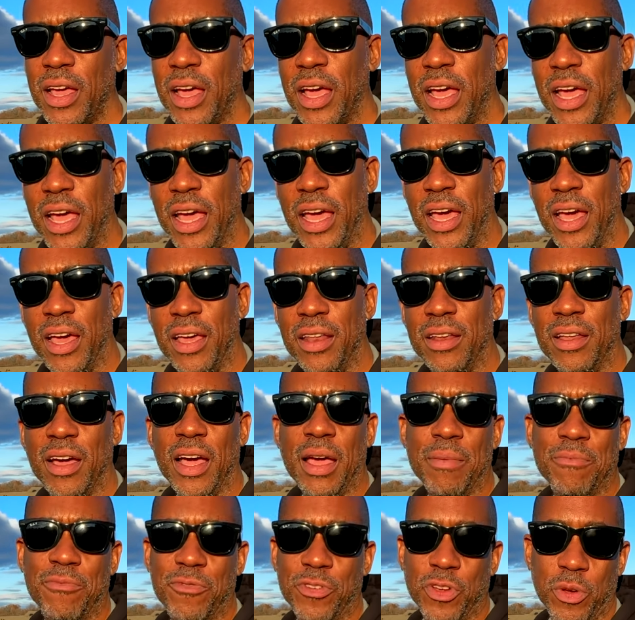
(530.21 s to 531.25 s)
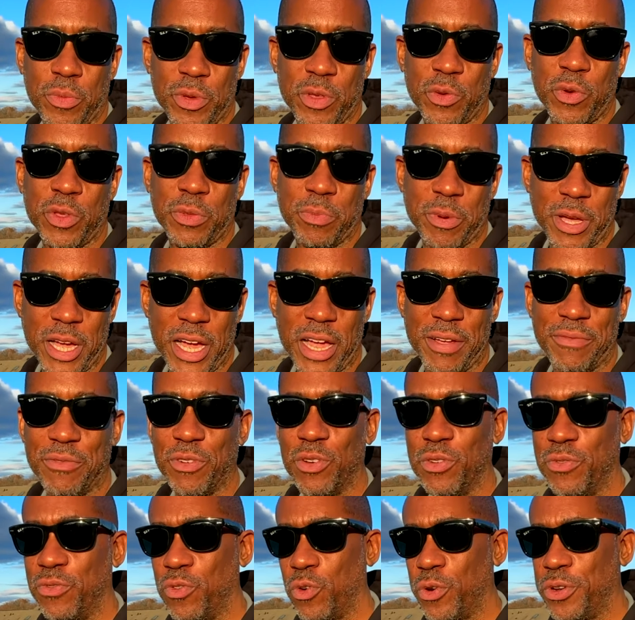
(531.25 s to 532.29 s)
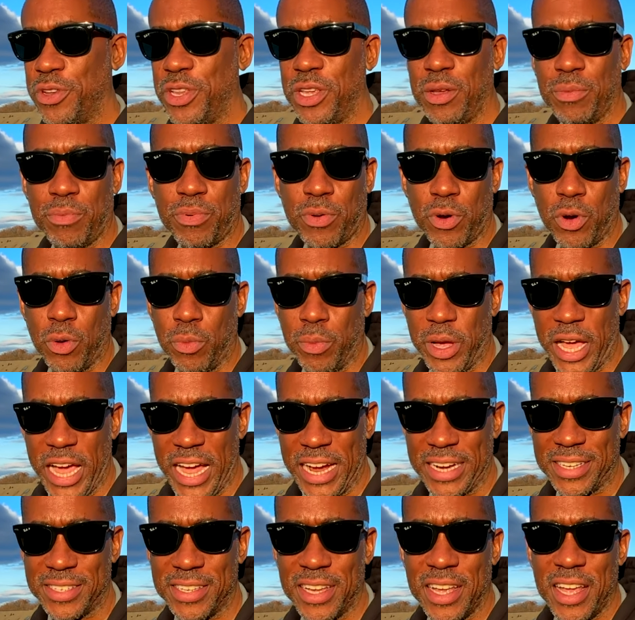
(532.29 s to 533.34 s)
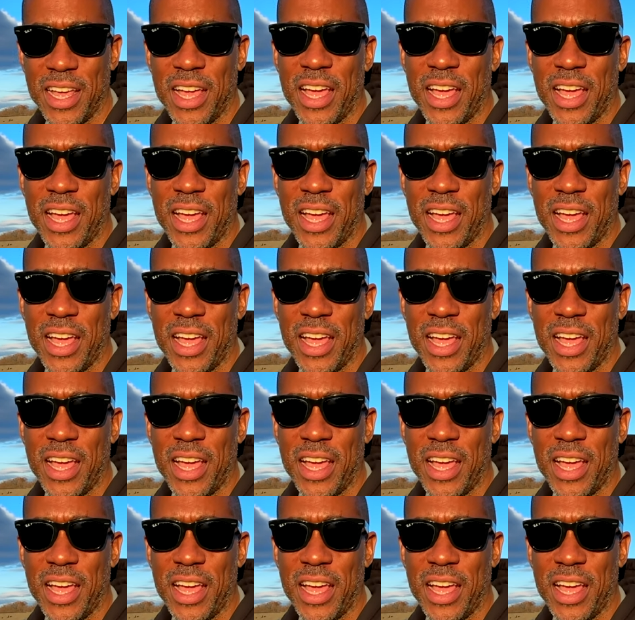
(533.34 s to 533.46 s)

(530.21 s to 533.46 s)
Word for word: And I'm filming with my iPhone 14 Pro Max.